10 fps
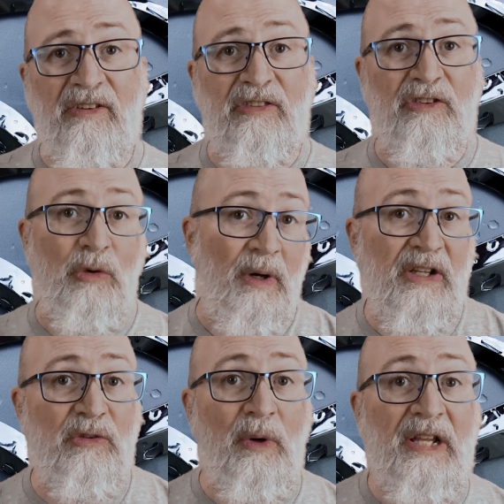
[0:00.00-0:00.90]
is the
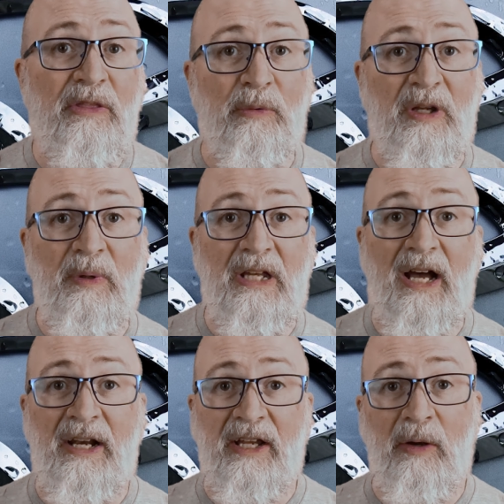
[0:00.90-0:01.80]
2023
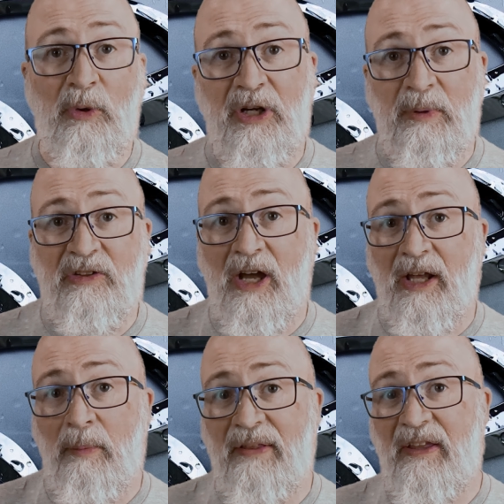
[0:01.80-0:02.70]
Miata and we're going to be
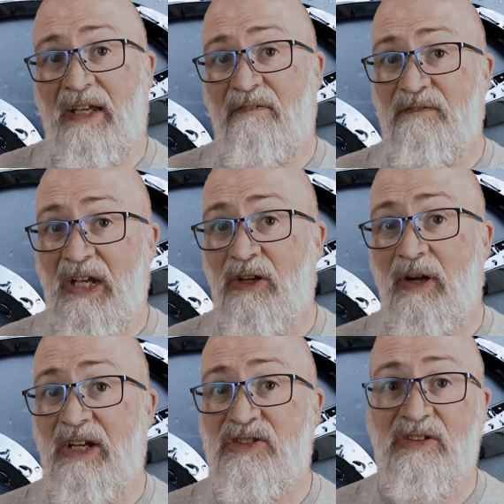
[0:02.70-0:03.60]
talking about the
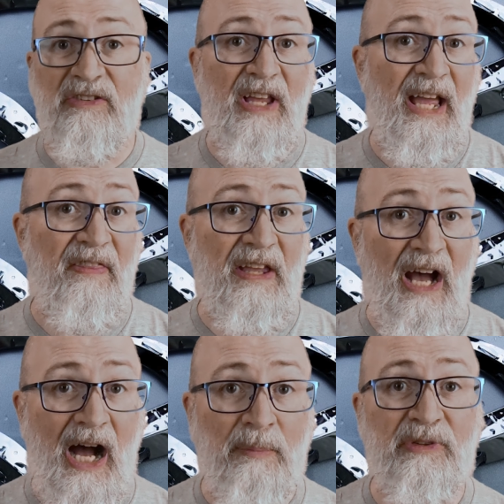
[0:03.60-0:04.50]
configurations and the
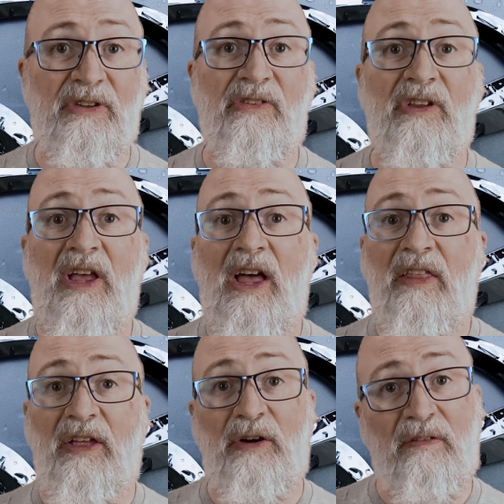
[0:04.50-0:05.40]
options
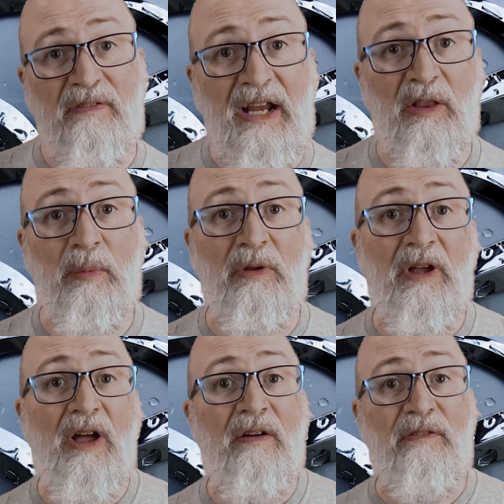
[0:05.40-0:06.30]
that are available
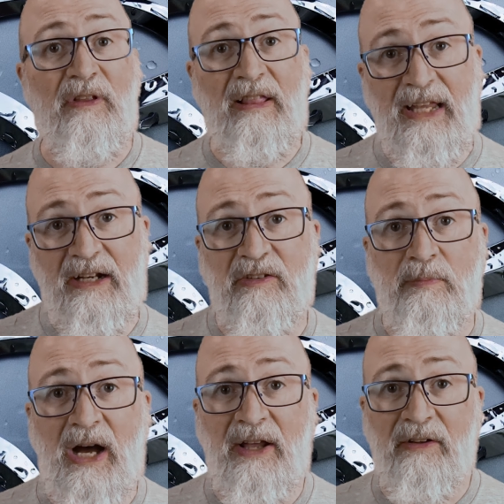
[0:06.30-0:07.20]
for the latest
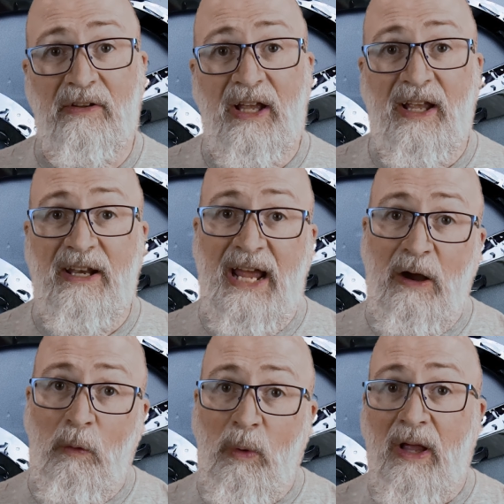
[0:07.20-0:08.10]
model.
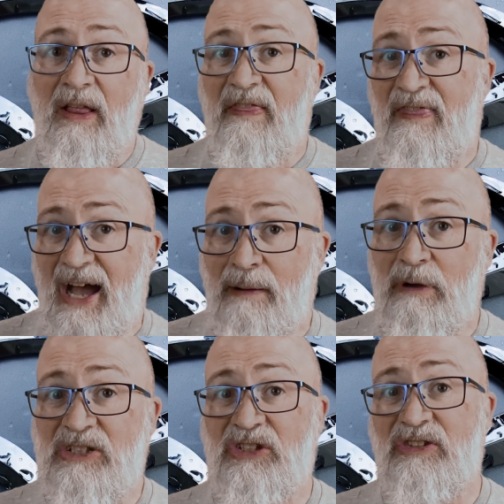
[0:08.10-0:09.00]
Now not
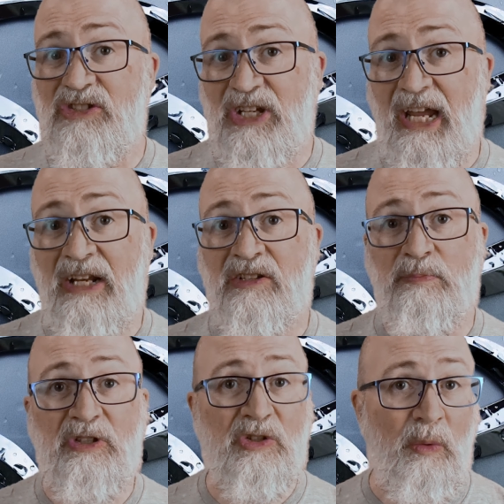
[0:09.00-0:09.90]
much has changed
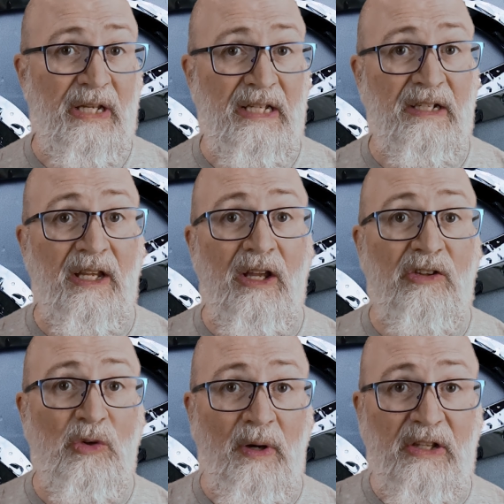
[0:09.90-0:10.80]
between
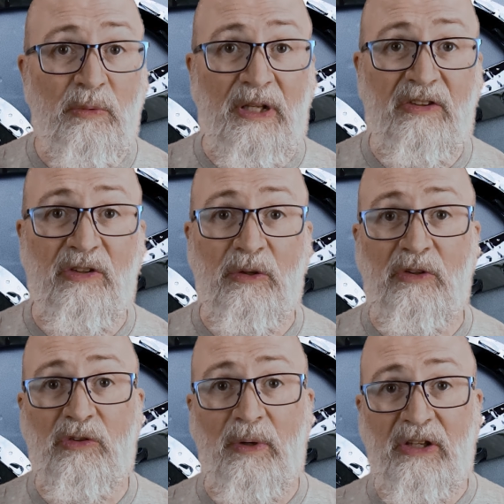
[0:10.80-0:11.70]
2022
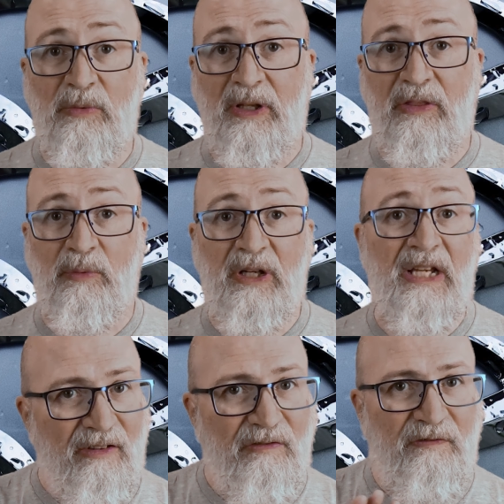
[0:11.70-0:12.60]
and
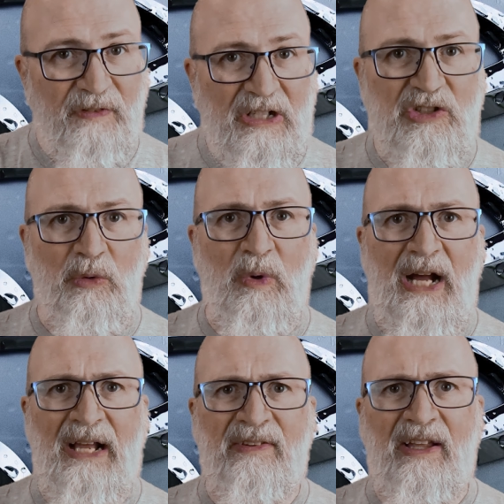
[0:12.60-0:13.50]
2023. Feature
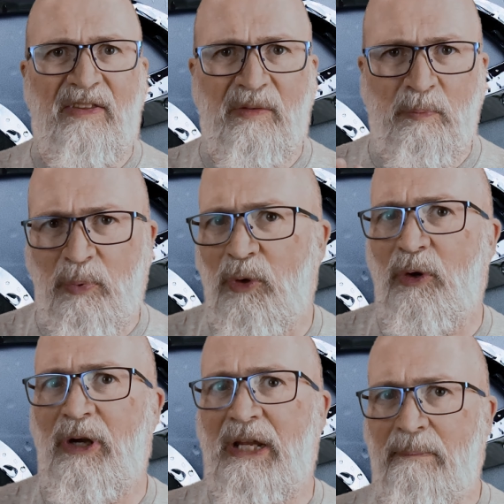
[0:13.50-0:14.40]
wise it's
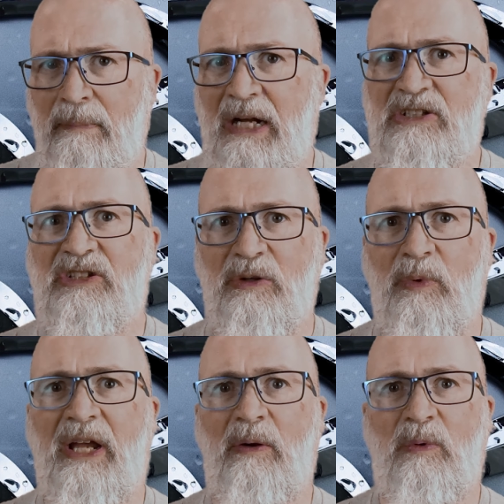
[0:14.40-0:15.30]
pretty much the
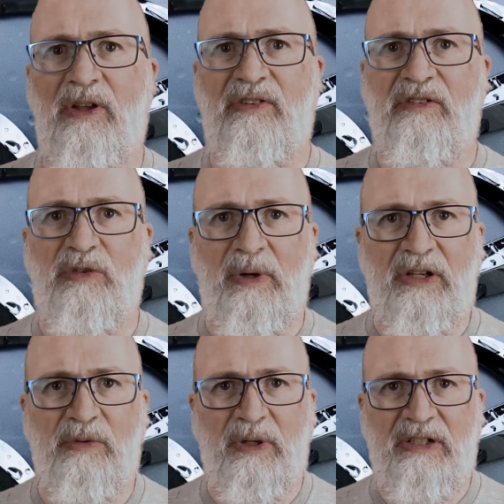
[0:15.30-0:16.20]
way it was in
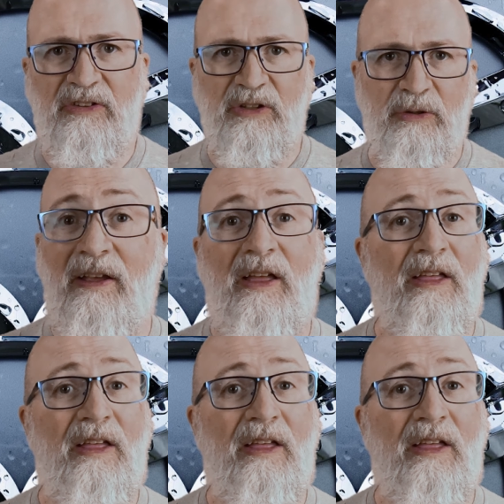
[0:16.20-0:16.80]
2022.